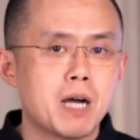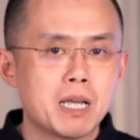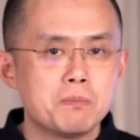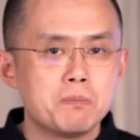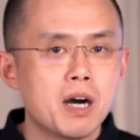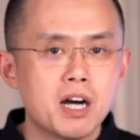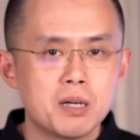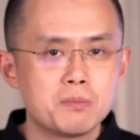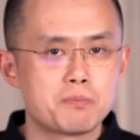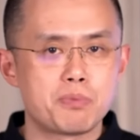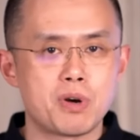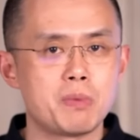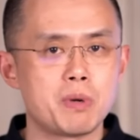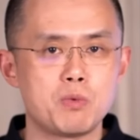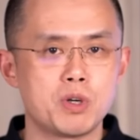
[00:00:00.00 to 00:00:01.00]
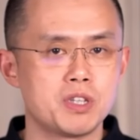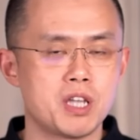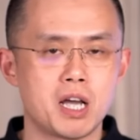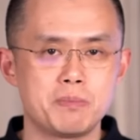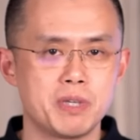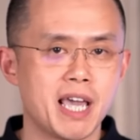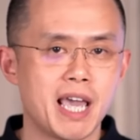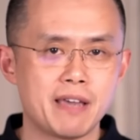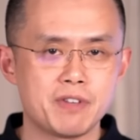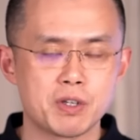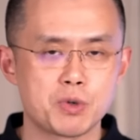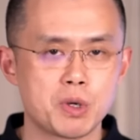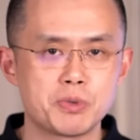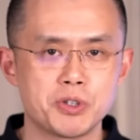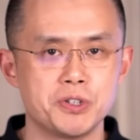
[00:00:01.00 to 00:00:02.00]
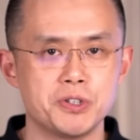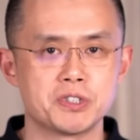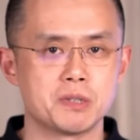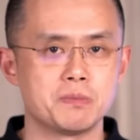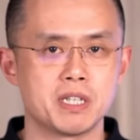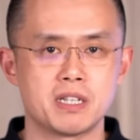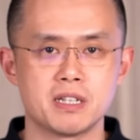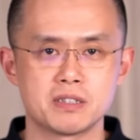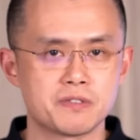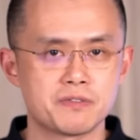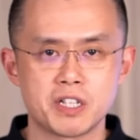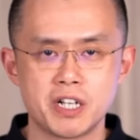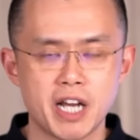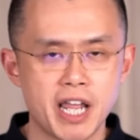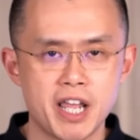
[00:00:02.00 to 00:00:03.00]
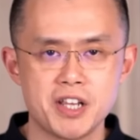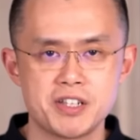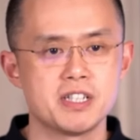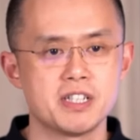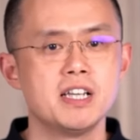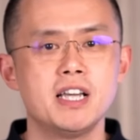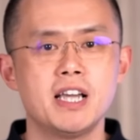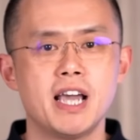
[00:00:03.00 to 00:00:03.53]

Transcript: my mom probably will not be a heavy crypto user because of her age